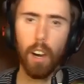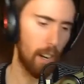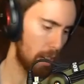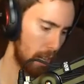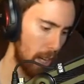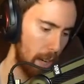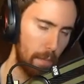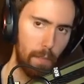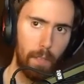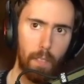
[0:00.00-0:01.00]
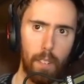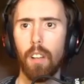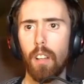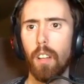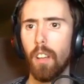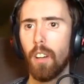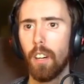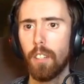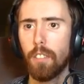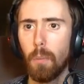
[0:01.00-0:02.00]
Um,
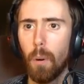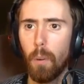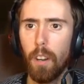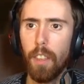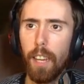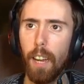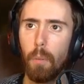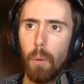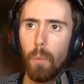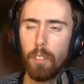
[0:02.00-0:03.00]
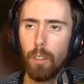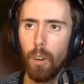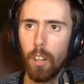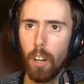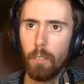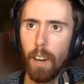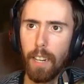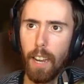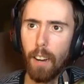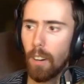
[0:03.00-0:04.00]
let's see. What, what they got? What's going on right
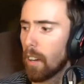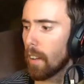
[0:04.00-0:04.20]
now?